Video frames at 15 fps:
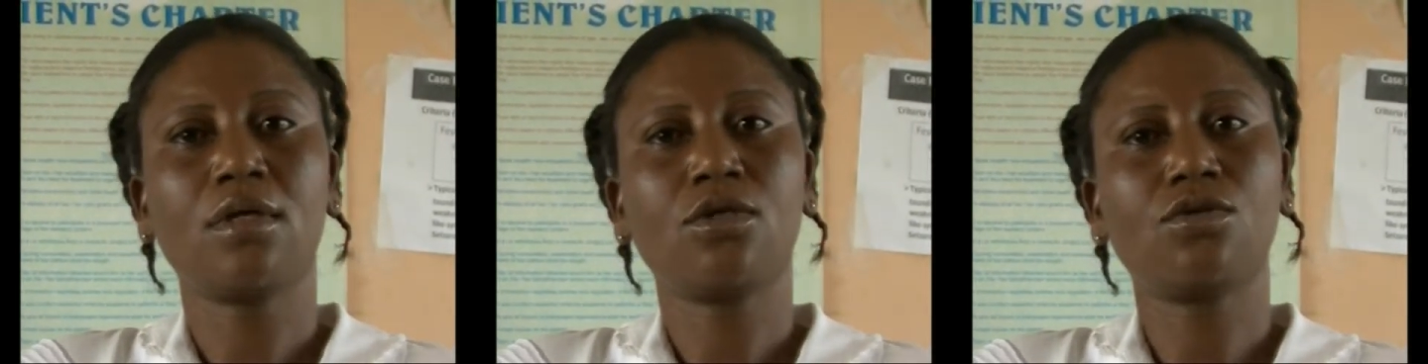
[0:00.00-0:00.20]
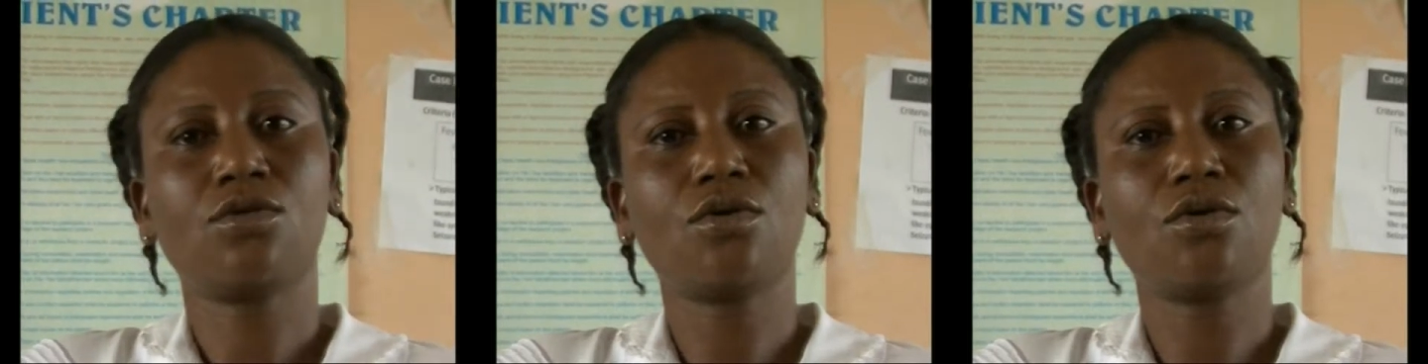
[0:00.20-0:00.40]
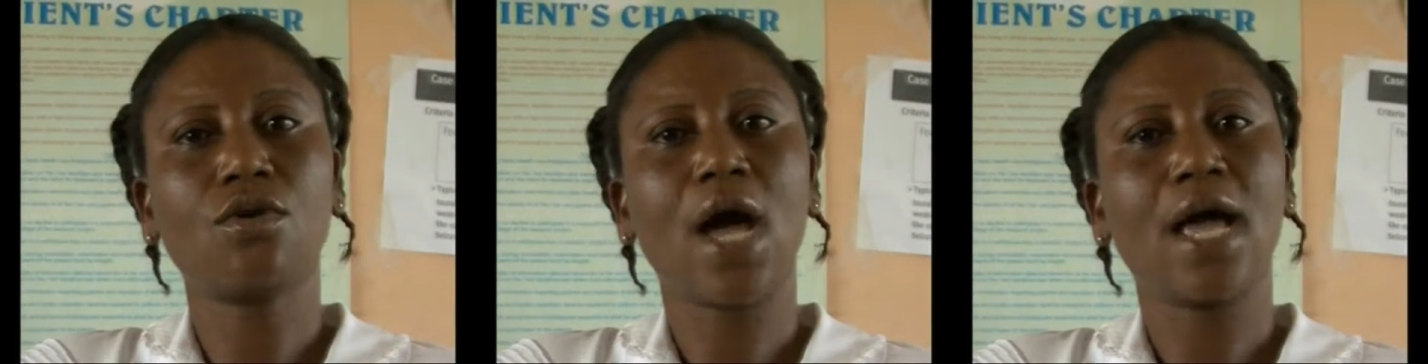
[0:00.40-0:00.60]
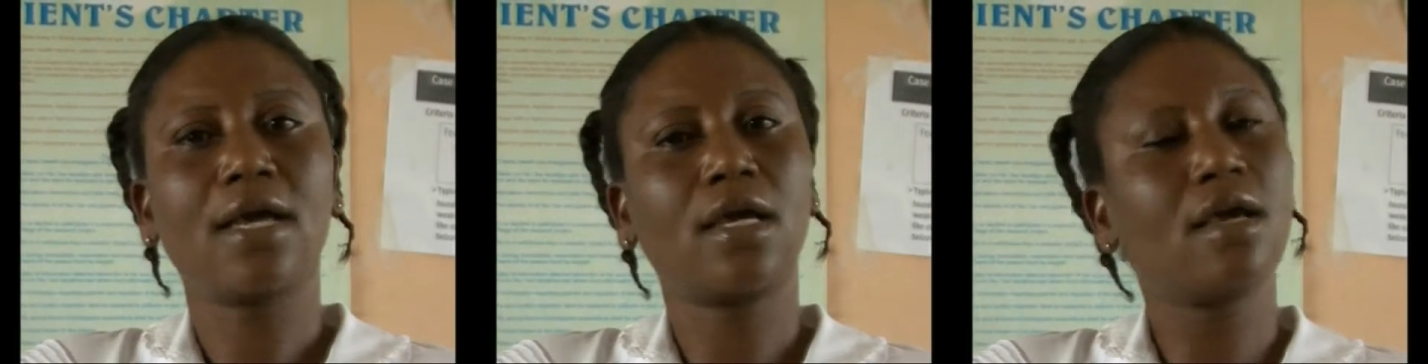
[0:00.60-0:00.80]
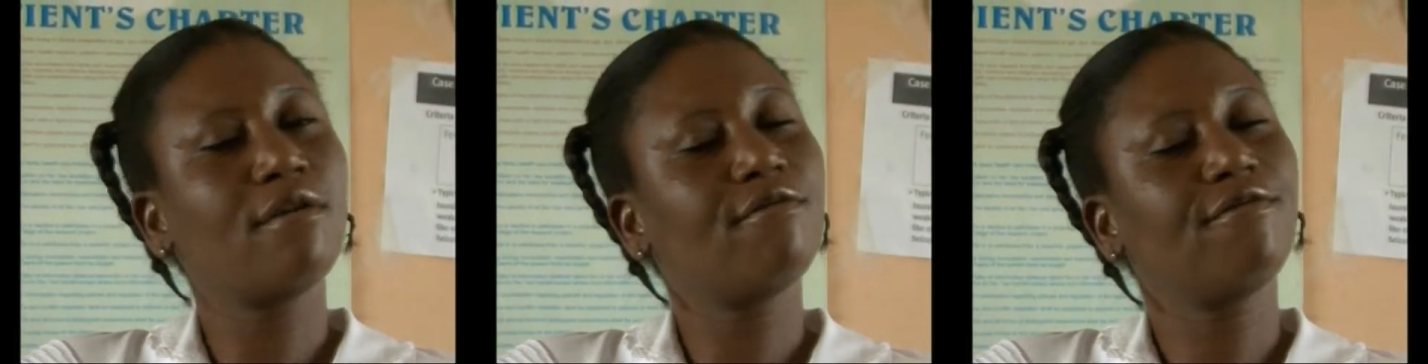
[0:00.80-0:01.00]
So I
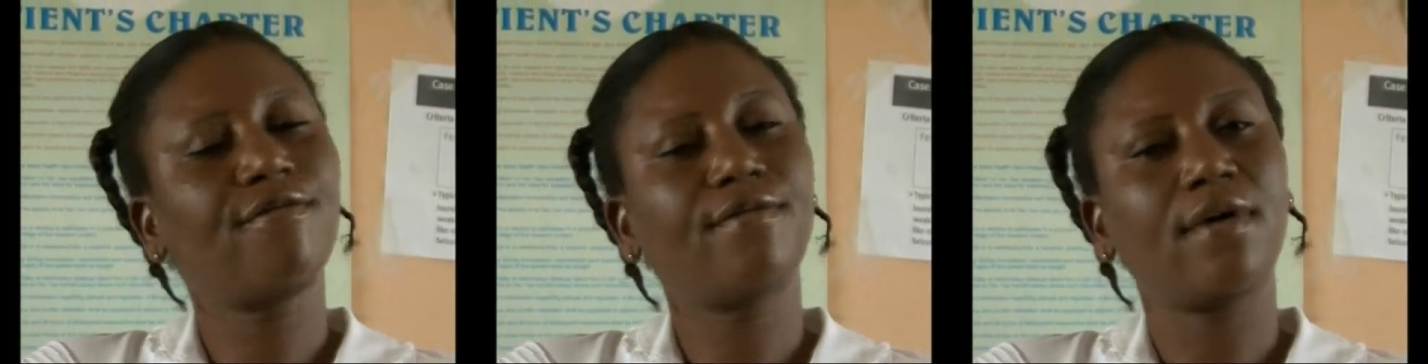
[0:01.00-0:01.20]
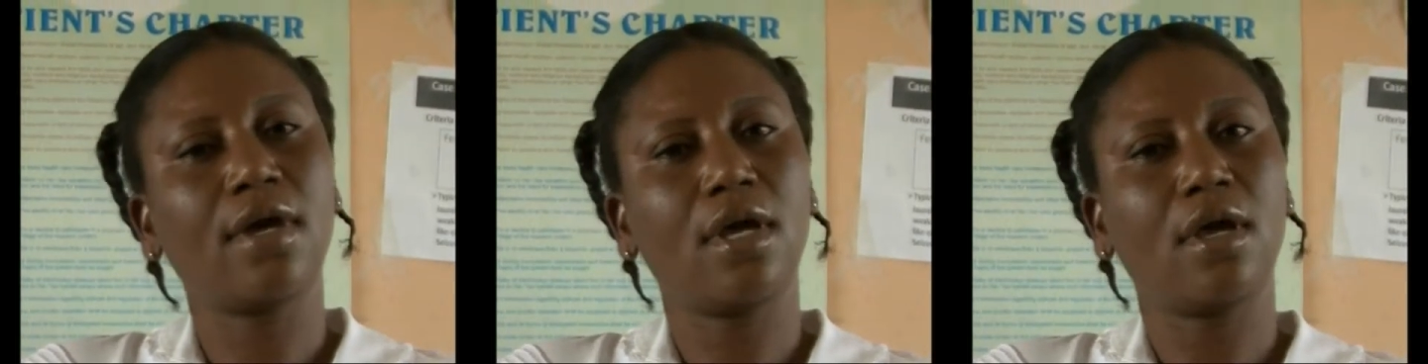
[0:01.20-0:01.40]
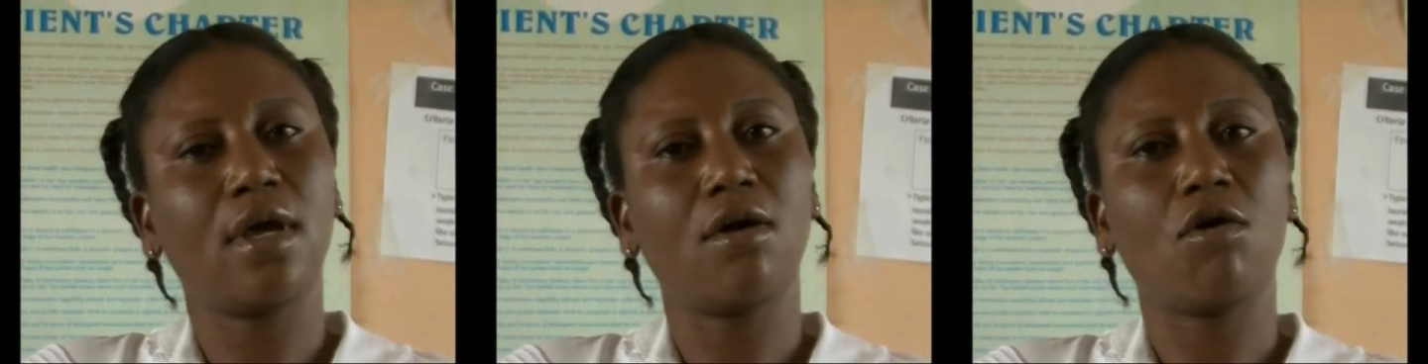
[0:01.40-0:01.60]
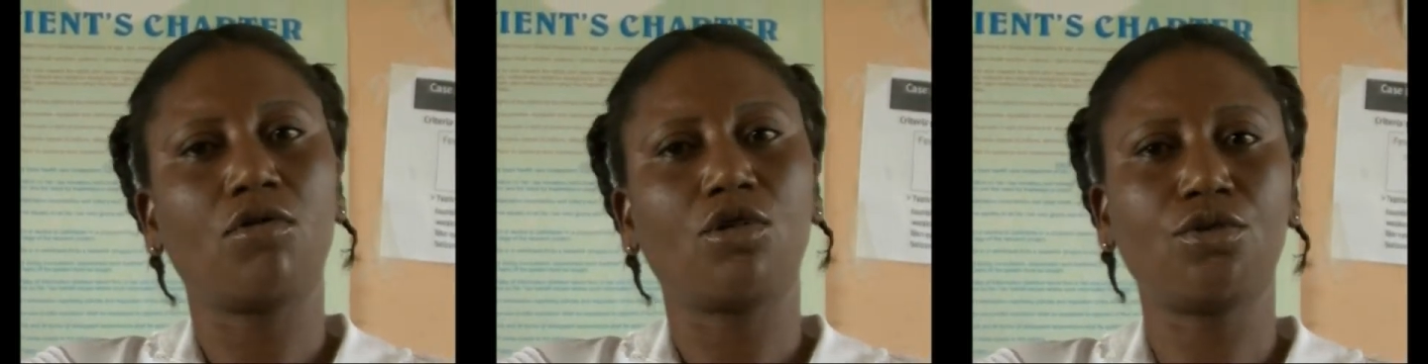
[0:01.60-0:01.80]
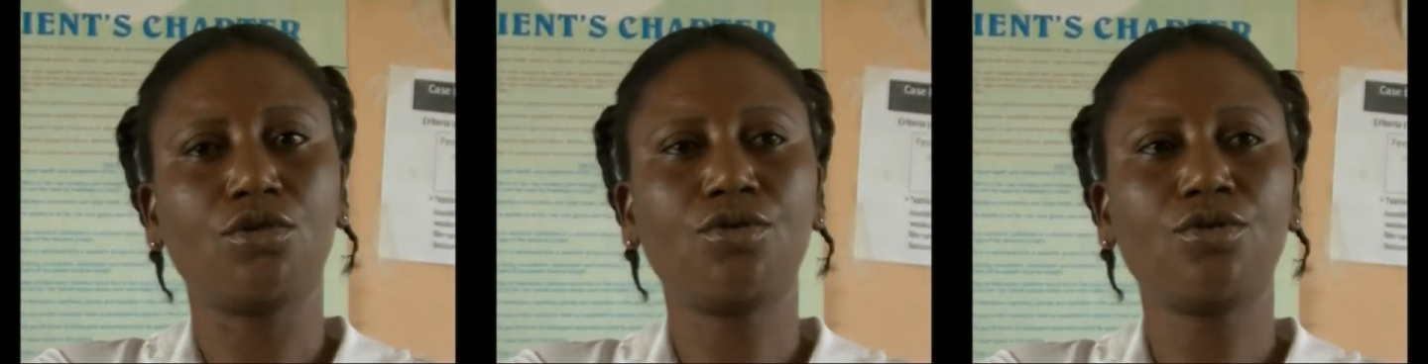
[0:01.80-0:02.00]
gave
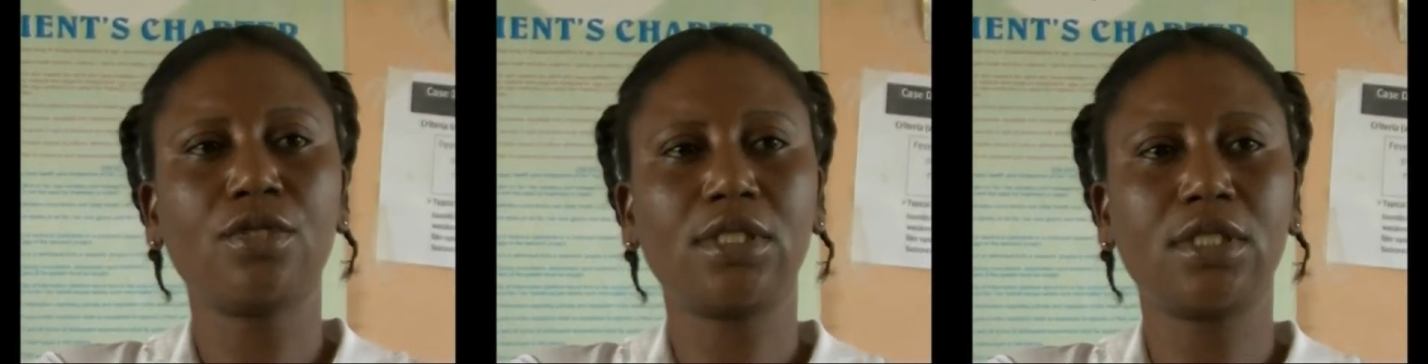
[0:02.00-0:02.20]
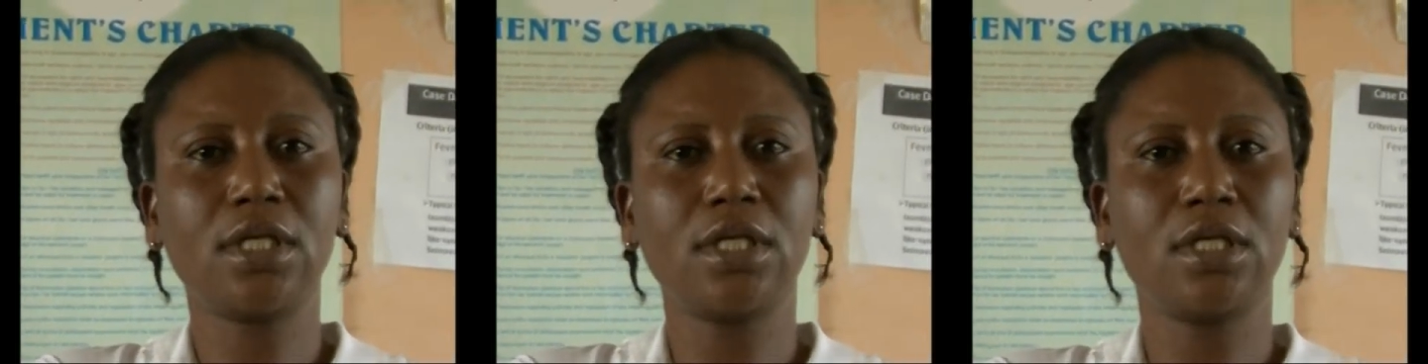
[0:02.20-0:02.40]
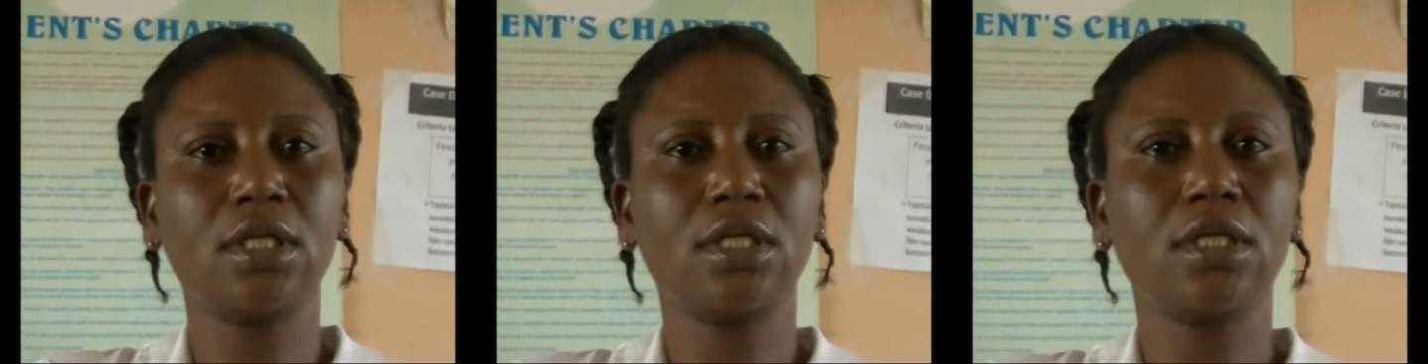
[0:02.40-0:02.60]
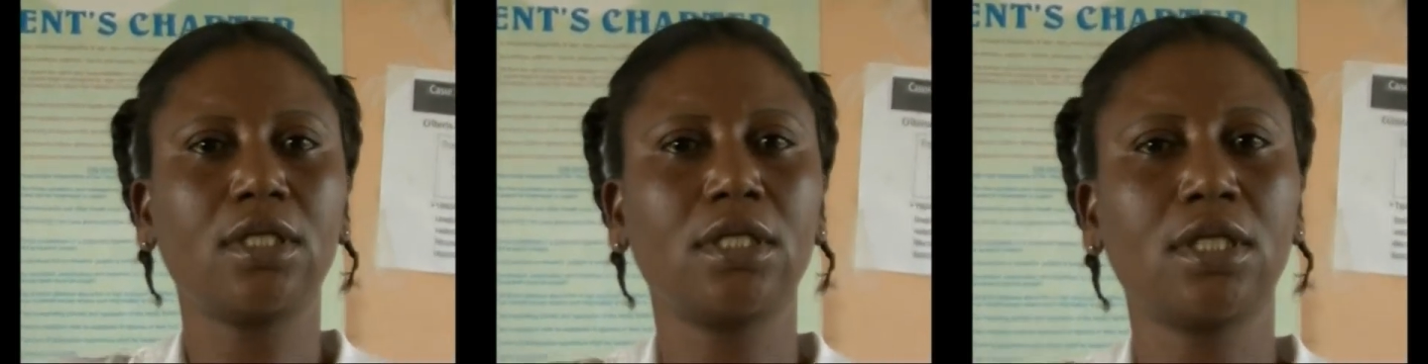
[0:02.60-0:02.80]
oxytocin.